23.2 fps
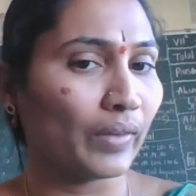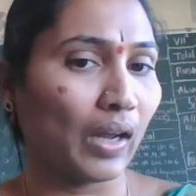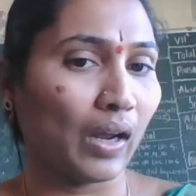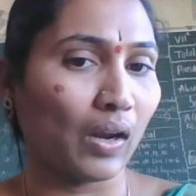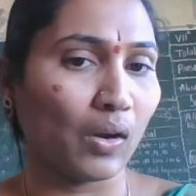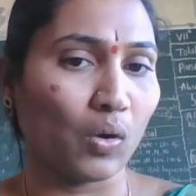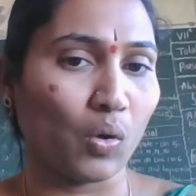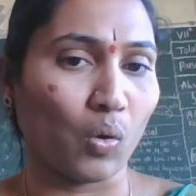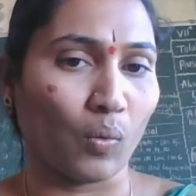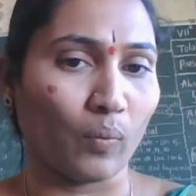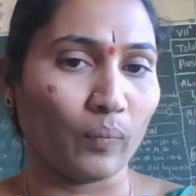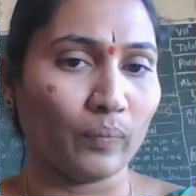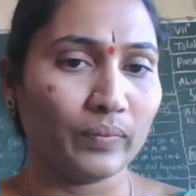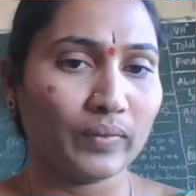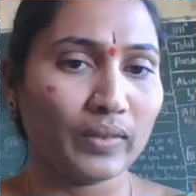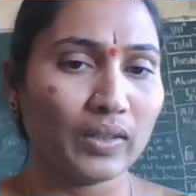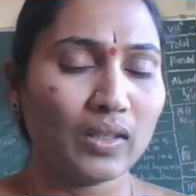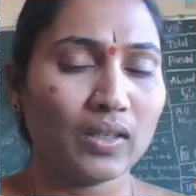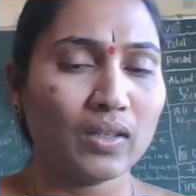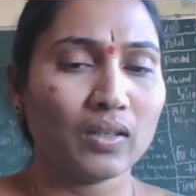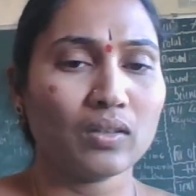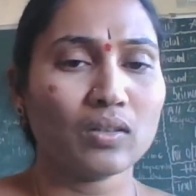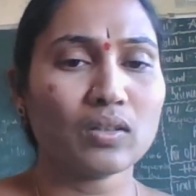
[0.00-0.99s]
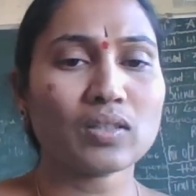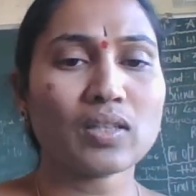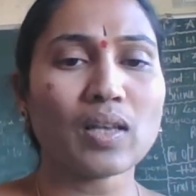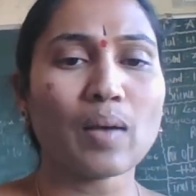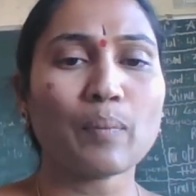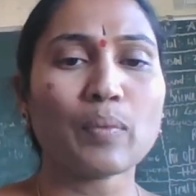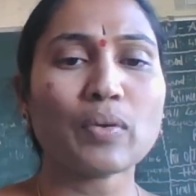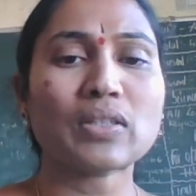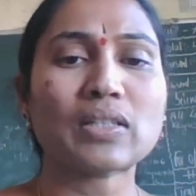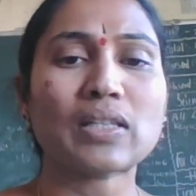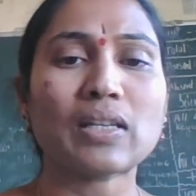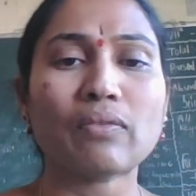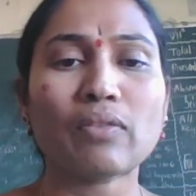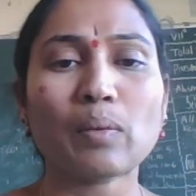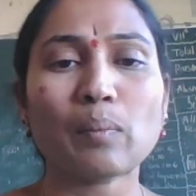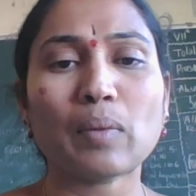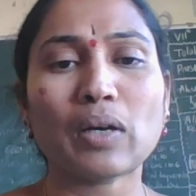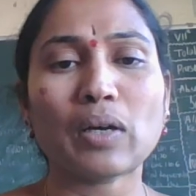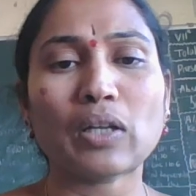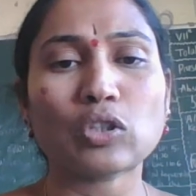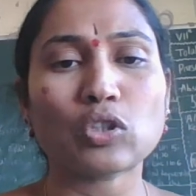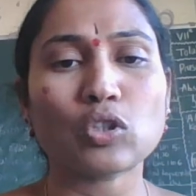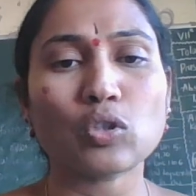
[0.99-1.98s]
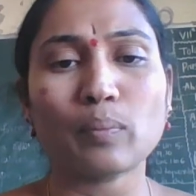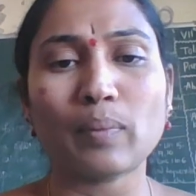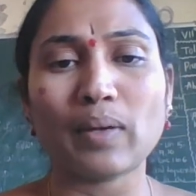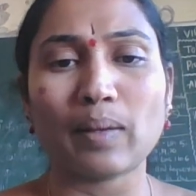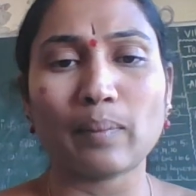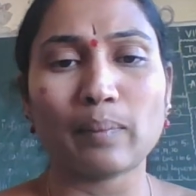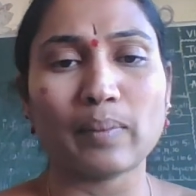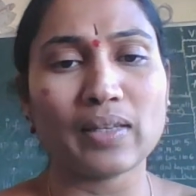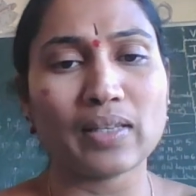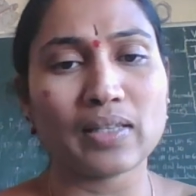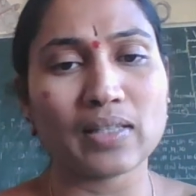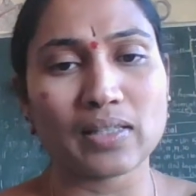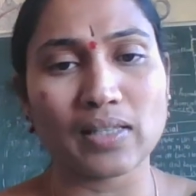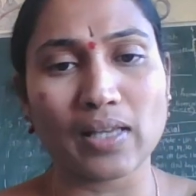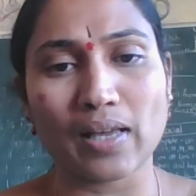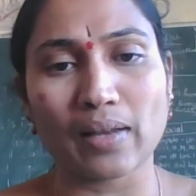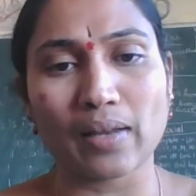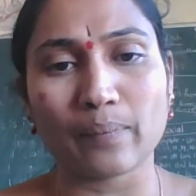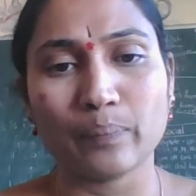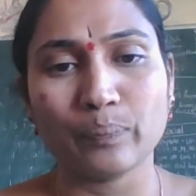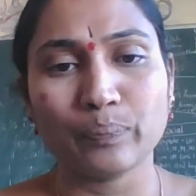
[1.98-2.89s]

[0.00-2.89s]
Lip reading: No. Now suppose giving birth to baby is there.